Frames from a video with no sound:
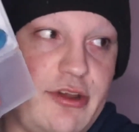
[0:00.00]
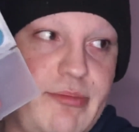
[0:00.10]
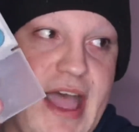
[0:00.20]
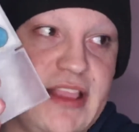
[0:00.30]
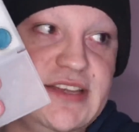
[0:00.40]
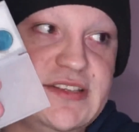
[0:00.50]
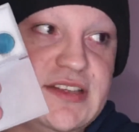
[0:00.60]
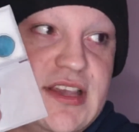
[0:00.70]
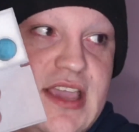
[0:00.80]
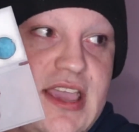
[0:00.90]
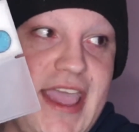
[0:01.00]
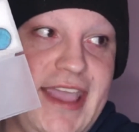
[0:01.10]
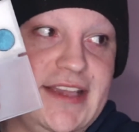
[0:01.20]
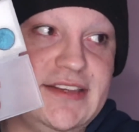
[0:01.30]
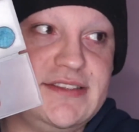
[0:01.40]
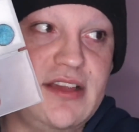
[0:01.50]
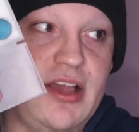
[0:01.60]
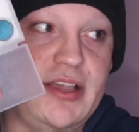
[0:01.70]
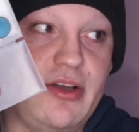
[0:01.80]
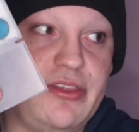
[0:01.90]
palette, and
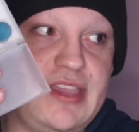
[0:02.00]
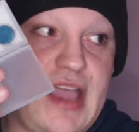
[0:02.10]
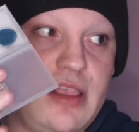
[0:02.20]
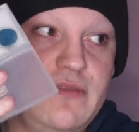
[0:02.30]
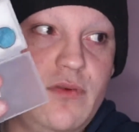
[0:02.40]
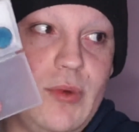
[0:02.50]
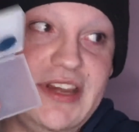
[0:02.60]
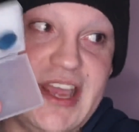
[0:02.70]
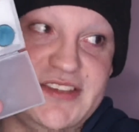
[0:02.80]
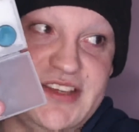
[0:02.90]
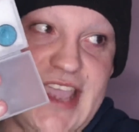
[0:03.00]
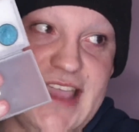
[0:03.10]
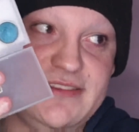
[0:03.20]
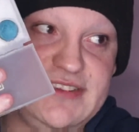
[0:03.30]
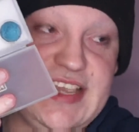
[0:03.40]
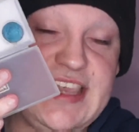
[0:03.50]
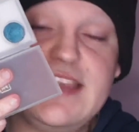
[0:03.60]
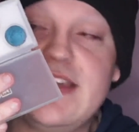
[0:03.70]
I got the colourful one, as you can see,